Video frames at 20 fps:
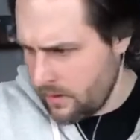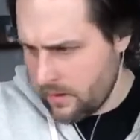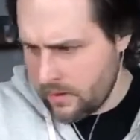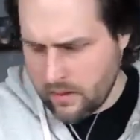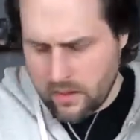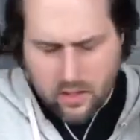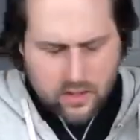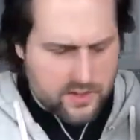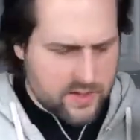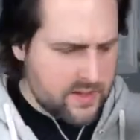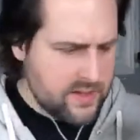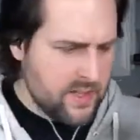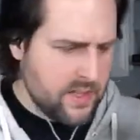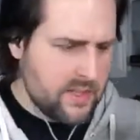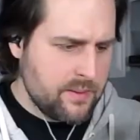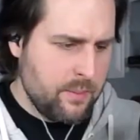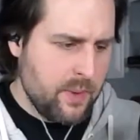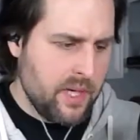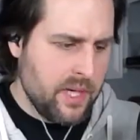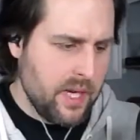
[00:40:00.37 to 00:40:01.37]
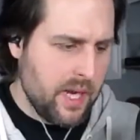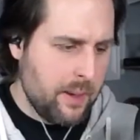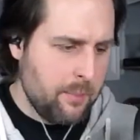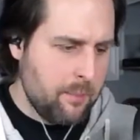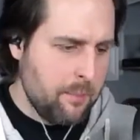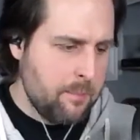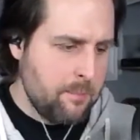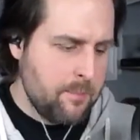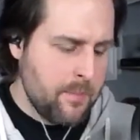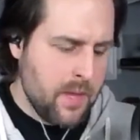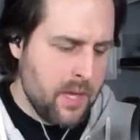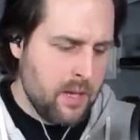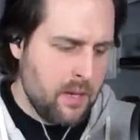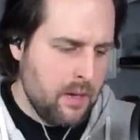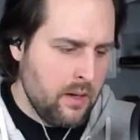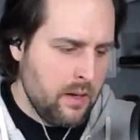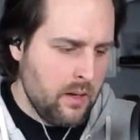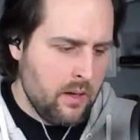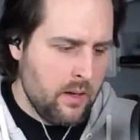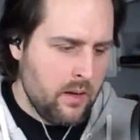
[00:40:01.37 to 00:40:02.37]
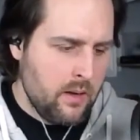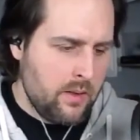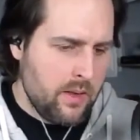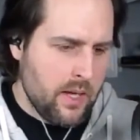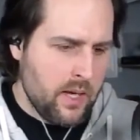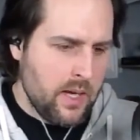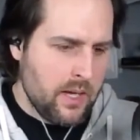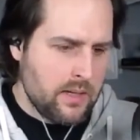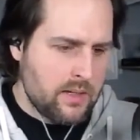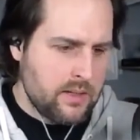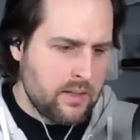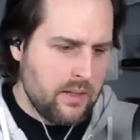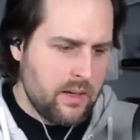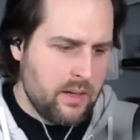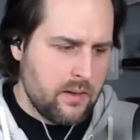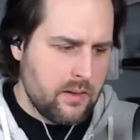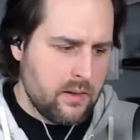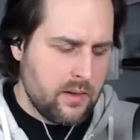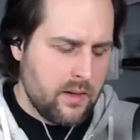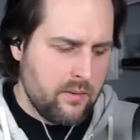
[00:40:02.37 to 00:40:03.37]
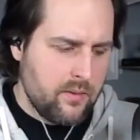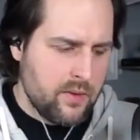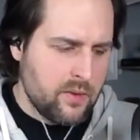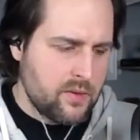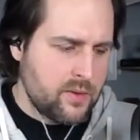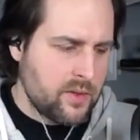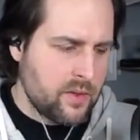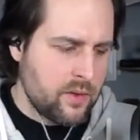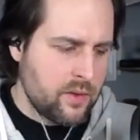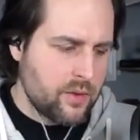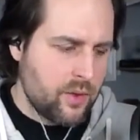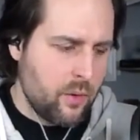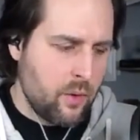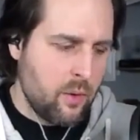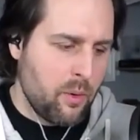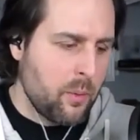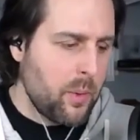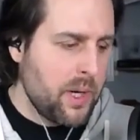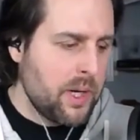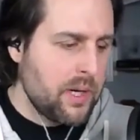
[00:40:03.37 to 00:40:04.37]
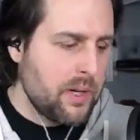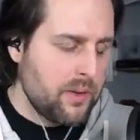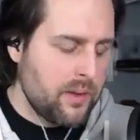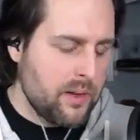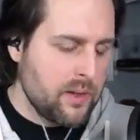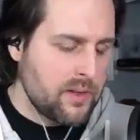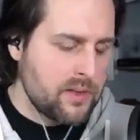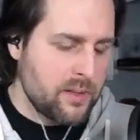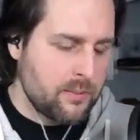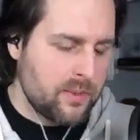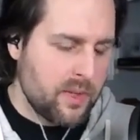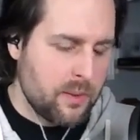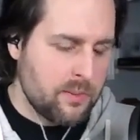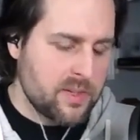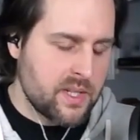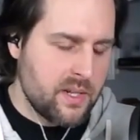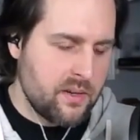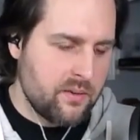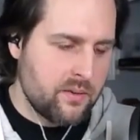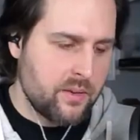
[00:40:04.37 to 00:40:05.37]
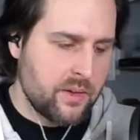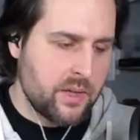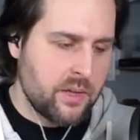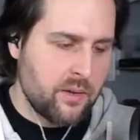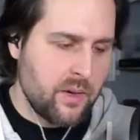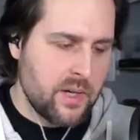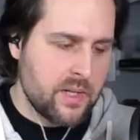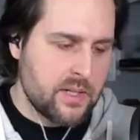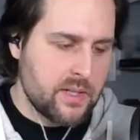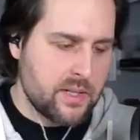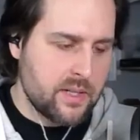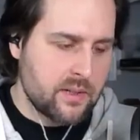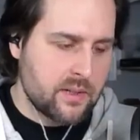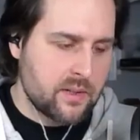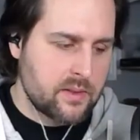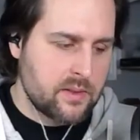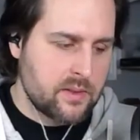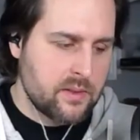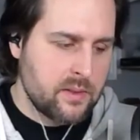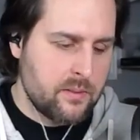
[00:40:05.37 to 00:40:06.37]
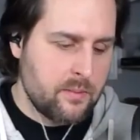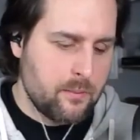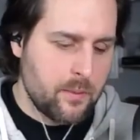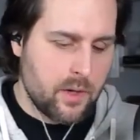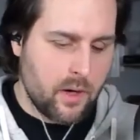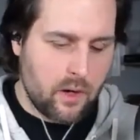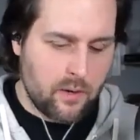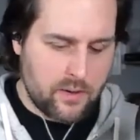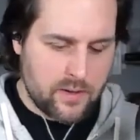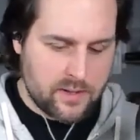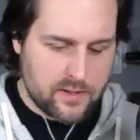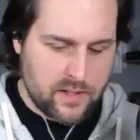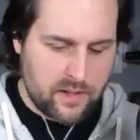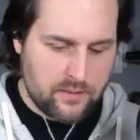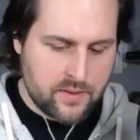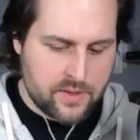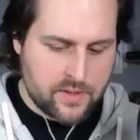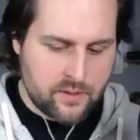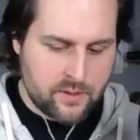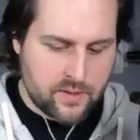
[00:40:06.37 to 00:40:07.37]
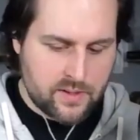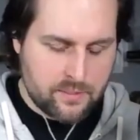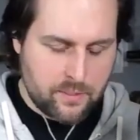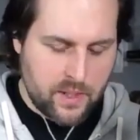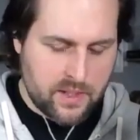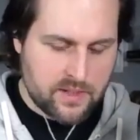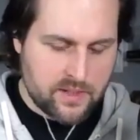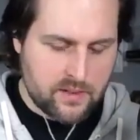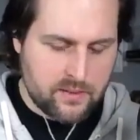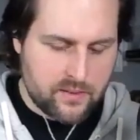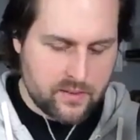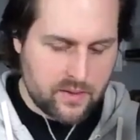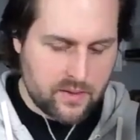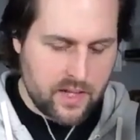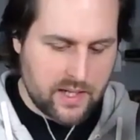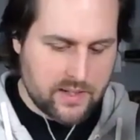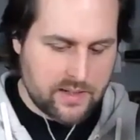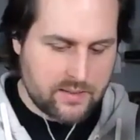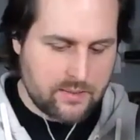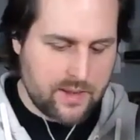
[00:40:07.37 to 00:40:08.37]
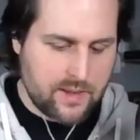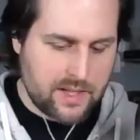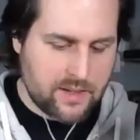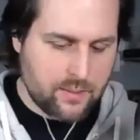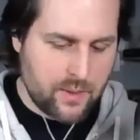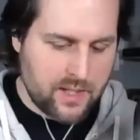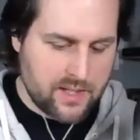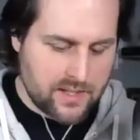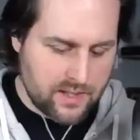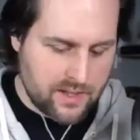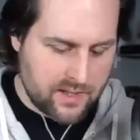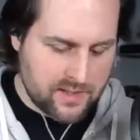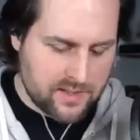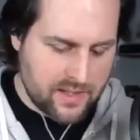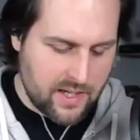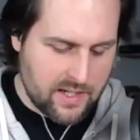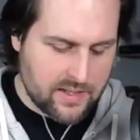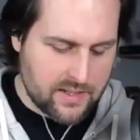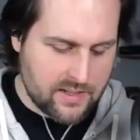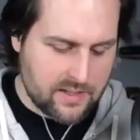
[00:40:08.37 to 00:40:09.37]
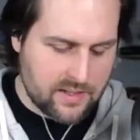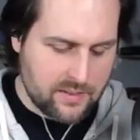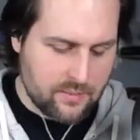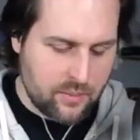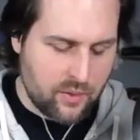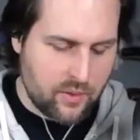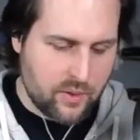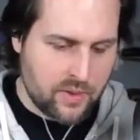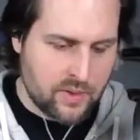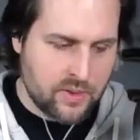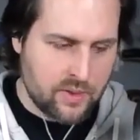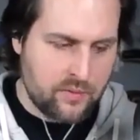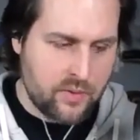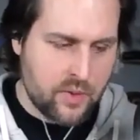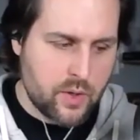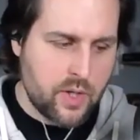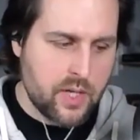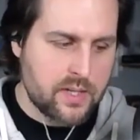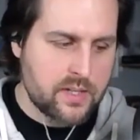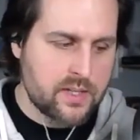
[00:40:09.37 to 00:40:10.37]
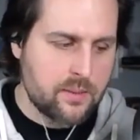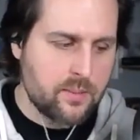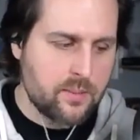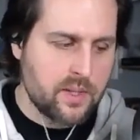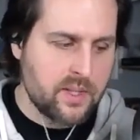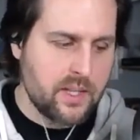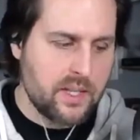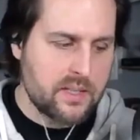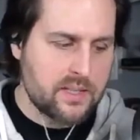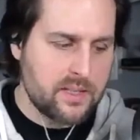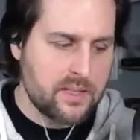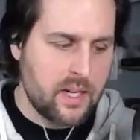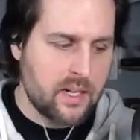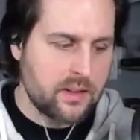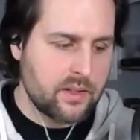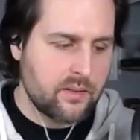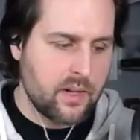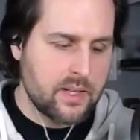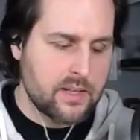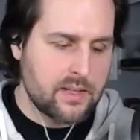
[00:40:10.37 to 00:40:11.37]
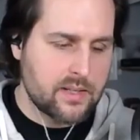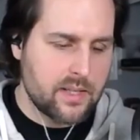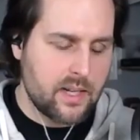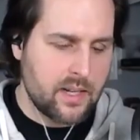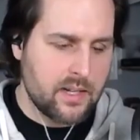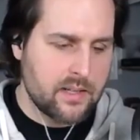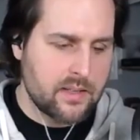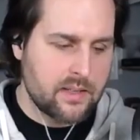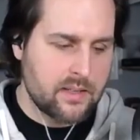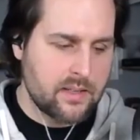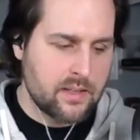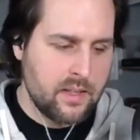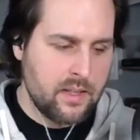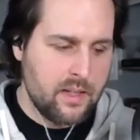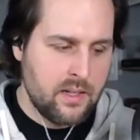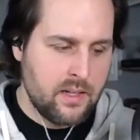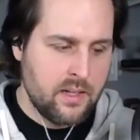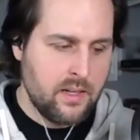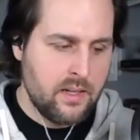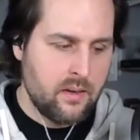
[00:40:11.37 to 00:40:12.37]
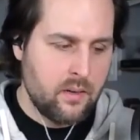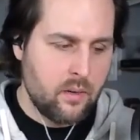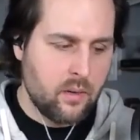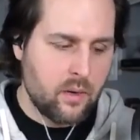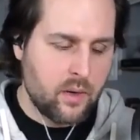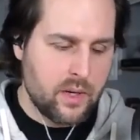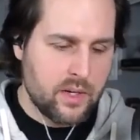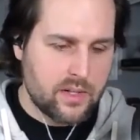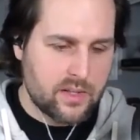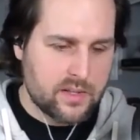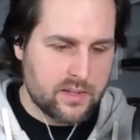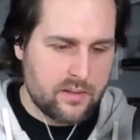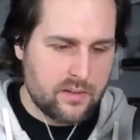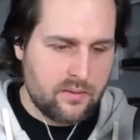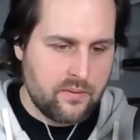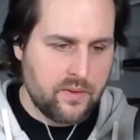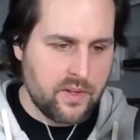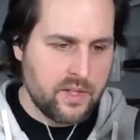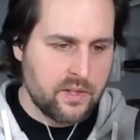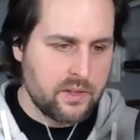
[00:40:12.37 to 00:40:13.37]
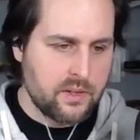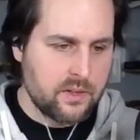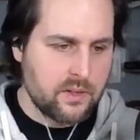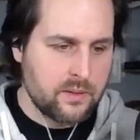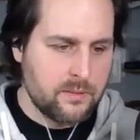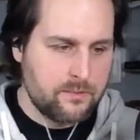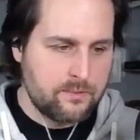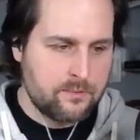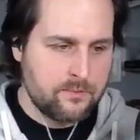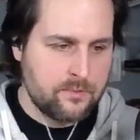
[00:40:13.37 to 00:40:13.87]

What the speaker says: called 6 p.m. that if you search Horween in there, sometimes they have really great deals. But all this stuff is so expensive, so that's why I say the sizing is important. So if you get something that's not the right size, or it doesn't feel